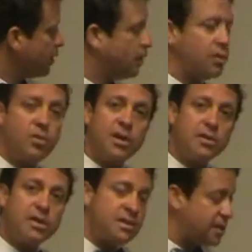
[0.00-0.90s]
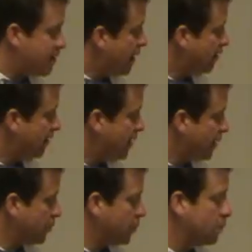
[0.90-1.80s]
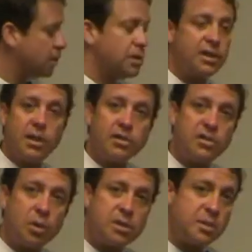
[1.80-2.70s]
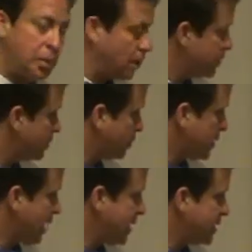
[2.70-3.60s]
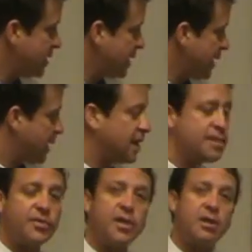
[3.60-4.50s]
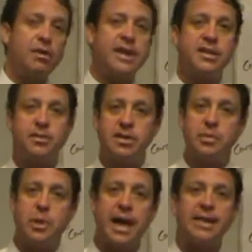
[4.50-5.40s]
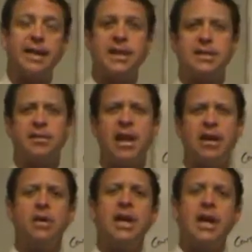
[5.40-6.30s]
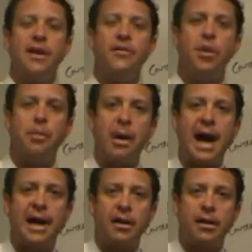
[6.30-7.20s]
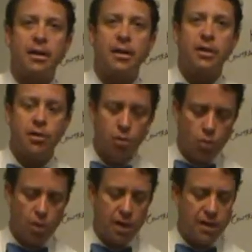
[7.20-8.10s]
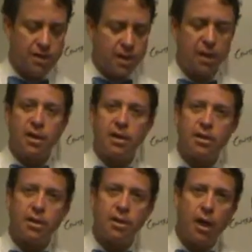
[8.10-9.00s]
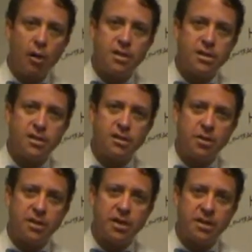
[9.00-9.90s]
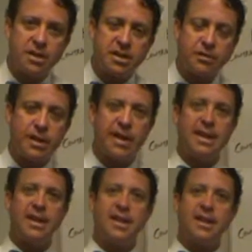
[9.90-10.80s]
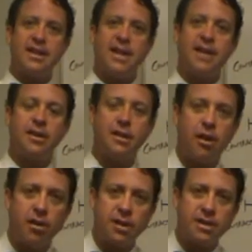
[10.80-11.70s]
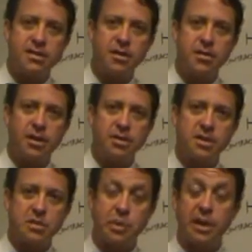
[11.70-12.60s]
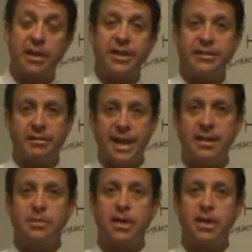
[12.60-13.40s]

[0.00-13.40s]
Due diligence is non-refundable, goes towards the purchase price, and it's for your right to inspect. So now, if you're a buyer, you want the lowest due diligence fee and the longest due diligence period, right?